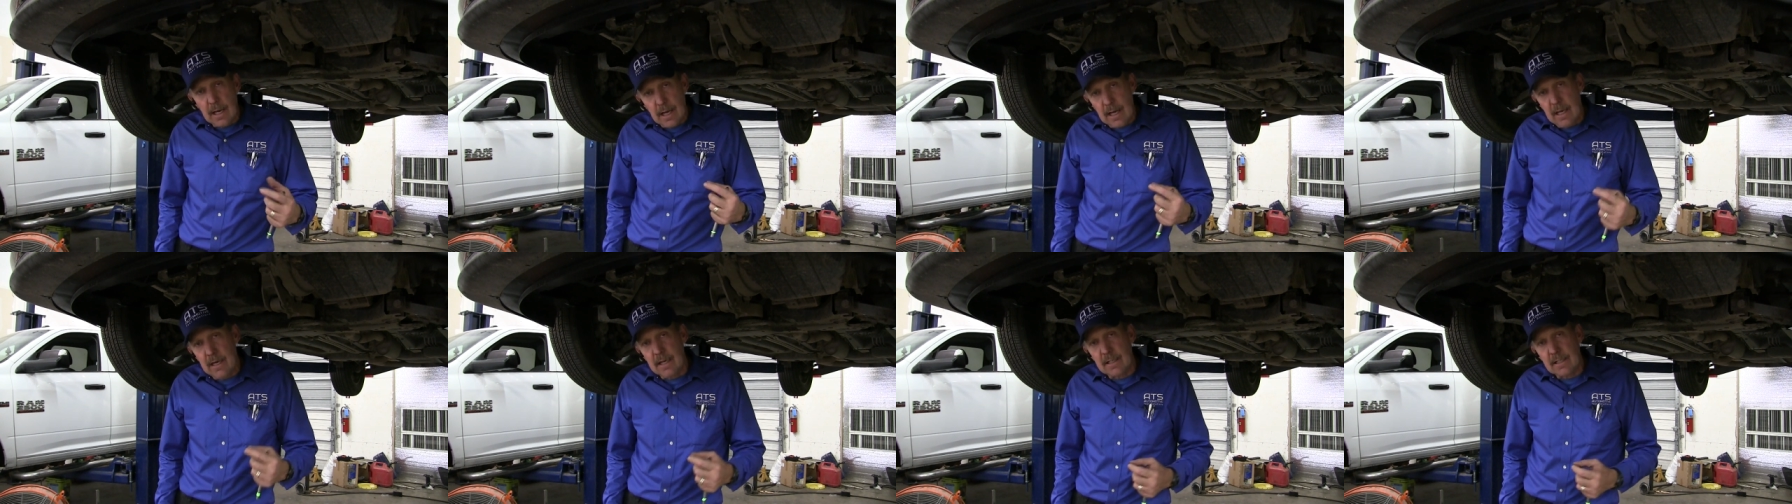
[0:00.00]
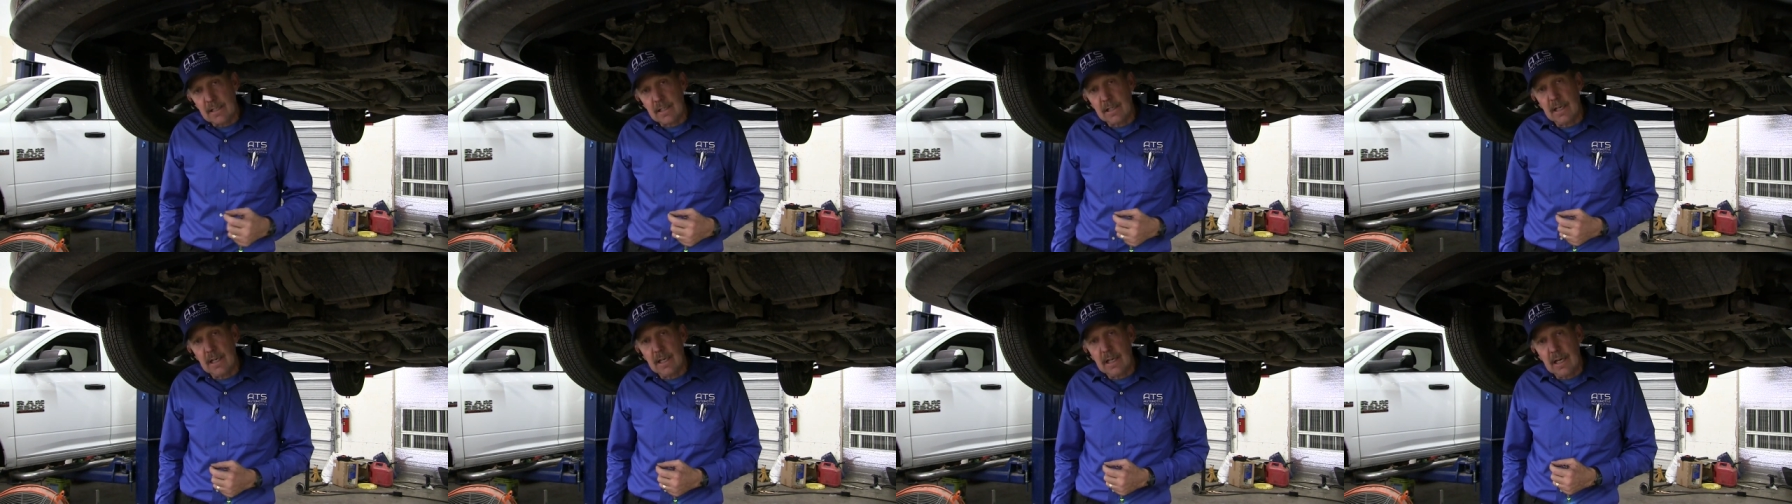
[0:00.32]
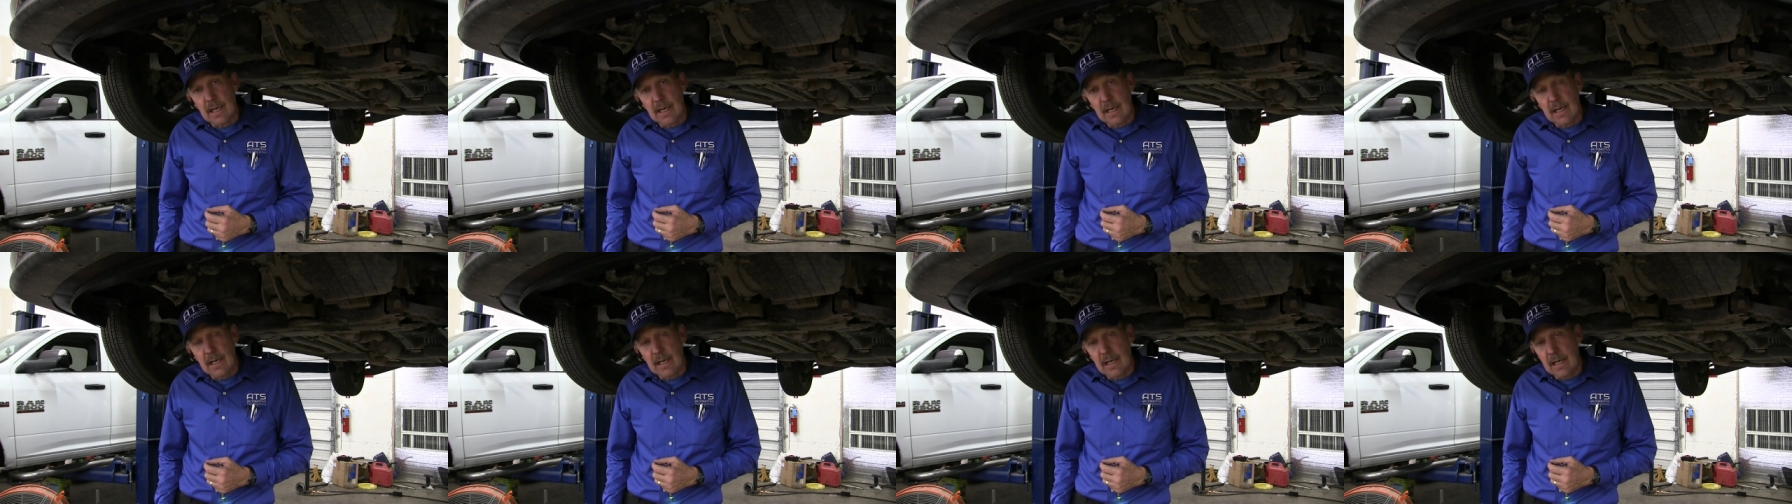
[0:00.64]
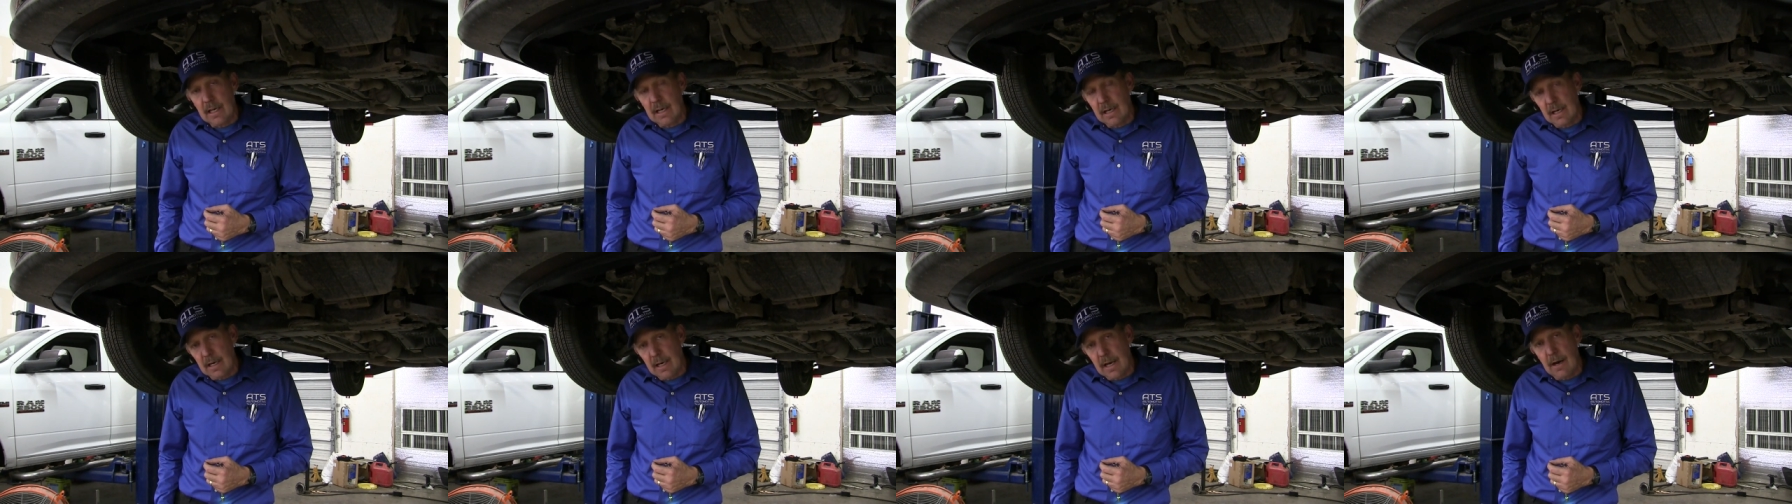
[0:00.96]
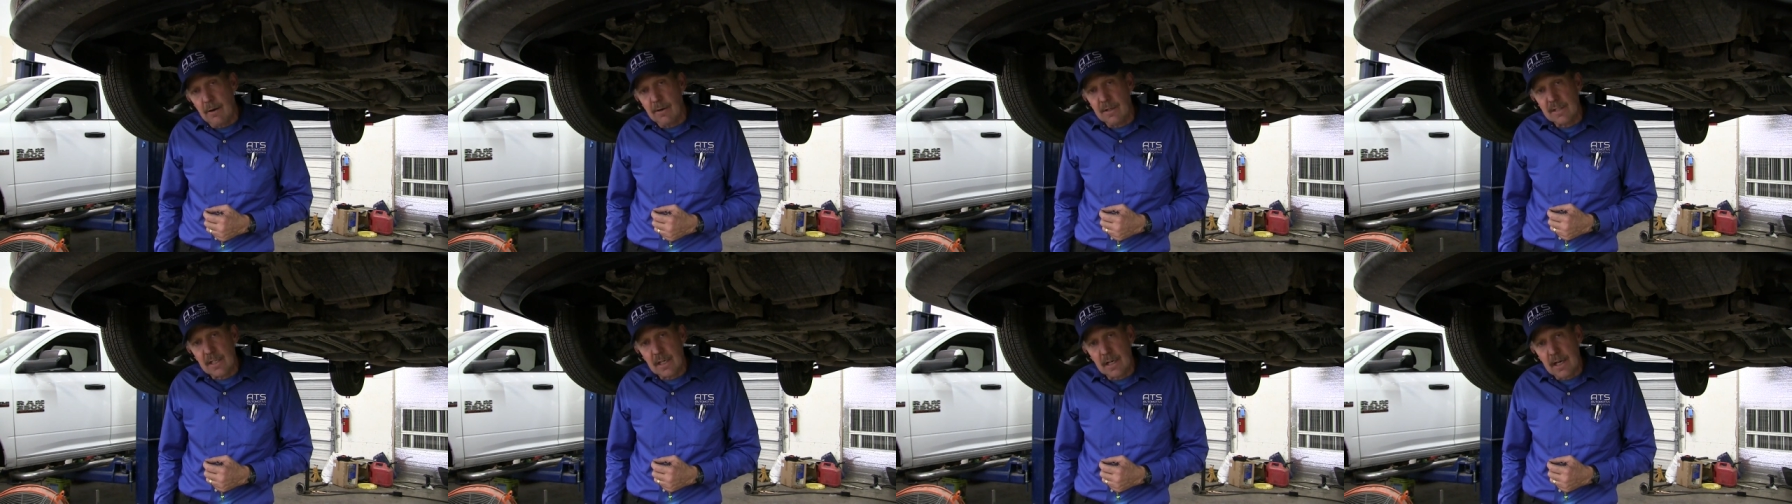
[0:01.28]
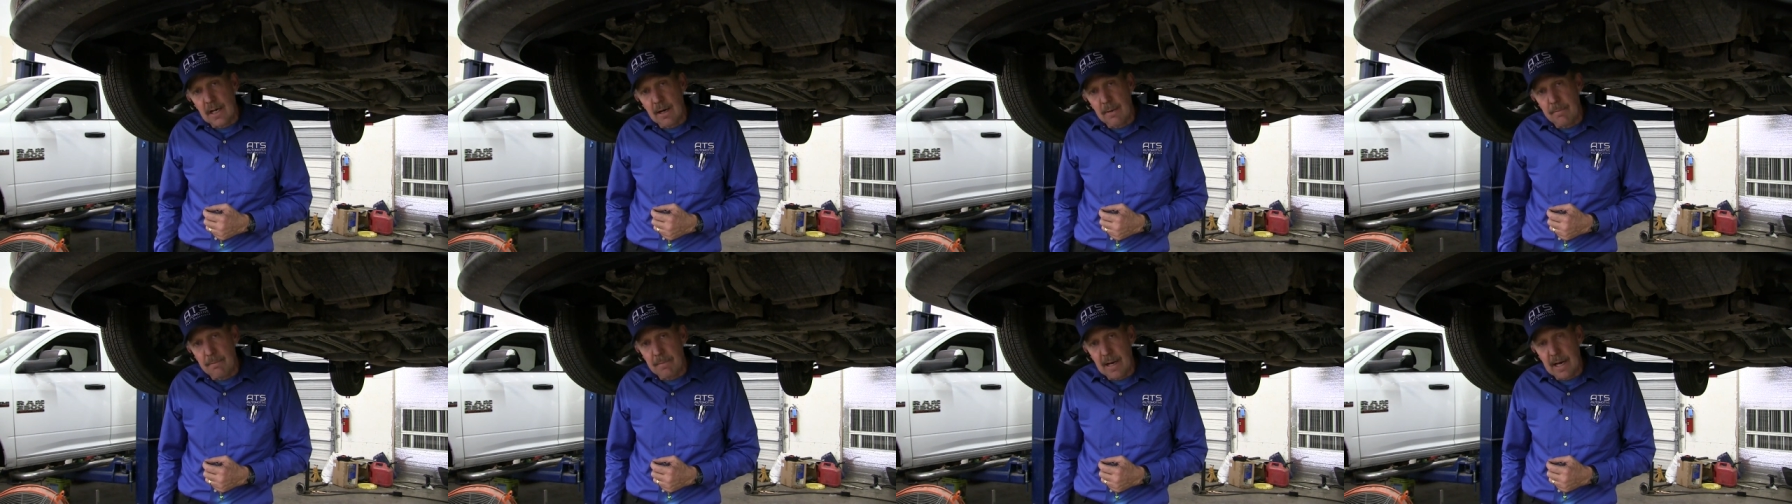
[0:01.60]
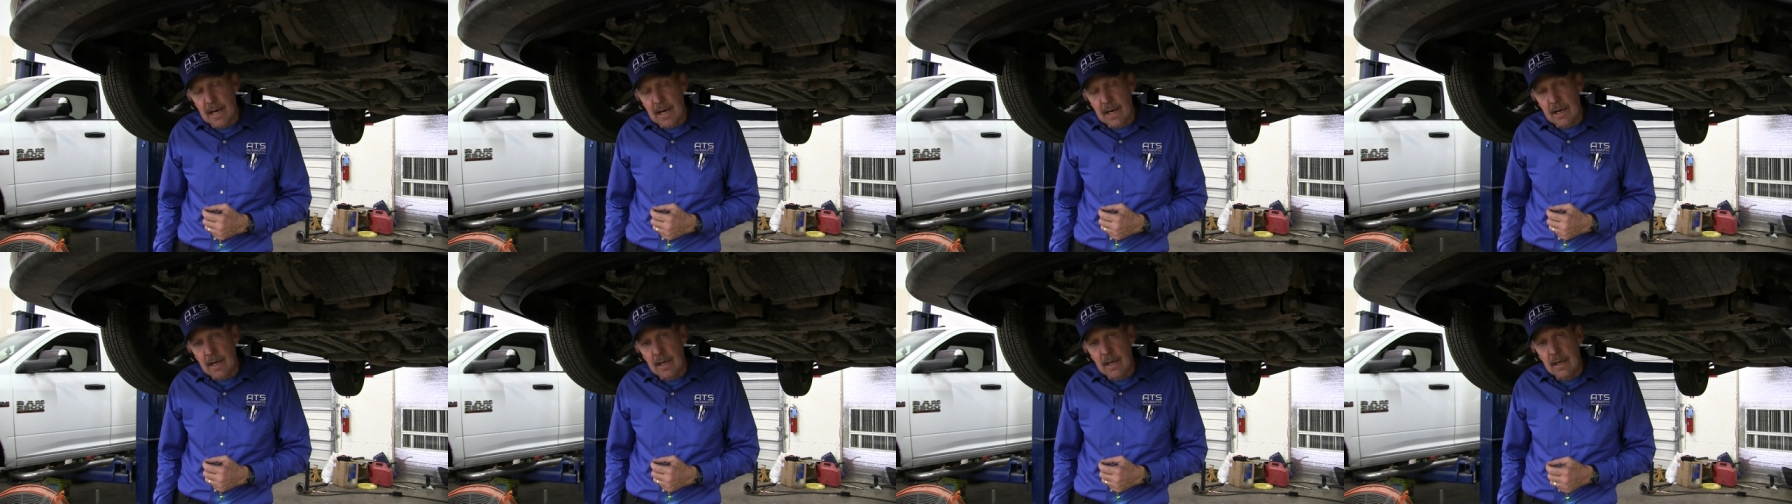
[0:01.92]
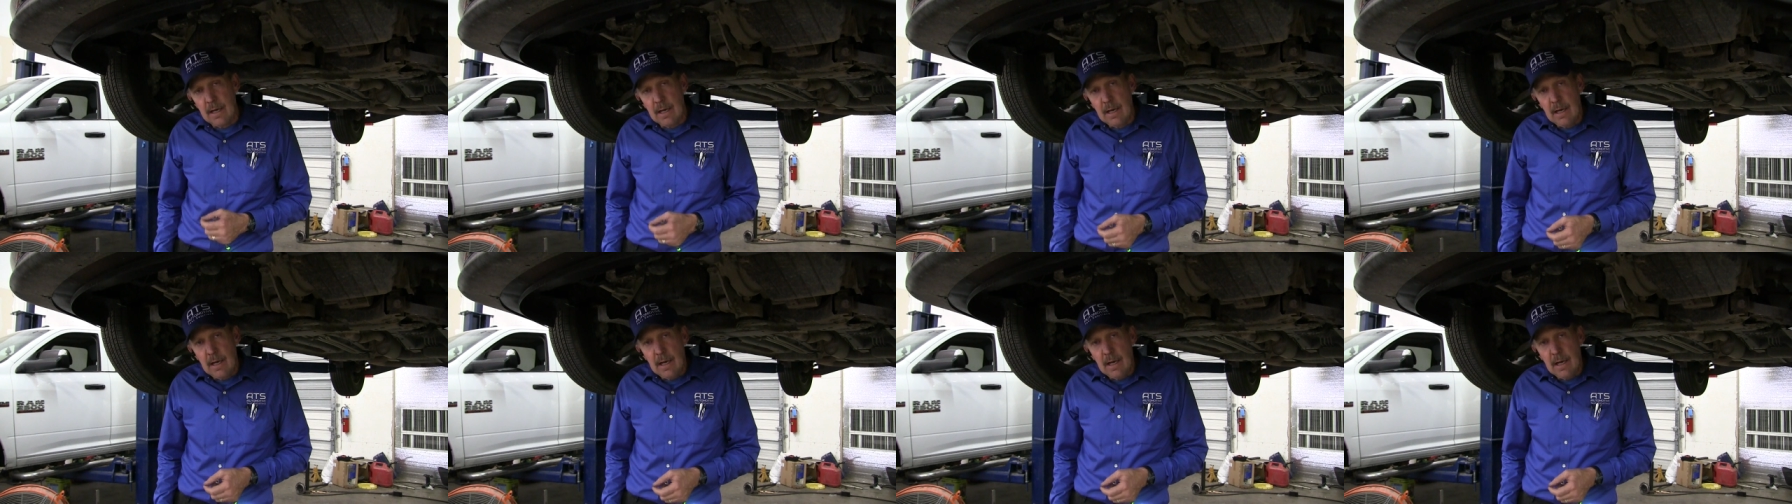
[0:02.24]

and it's leaking again. Now it's a comeback.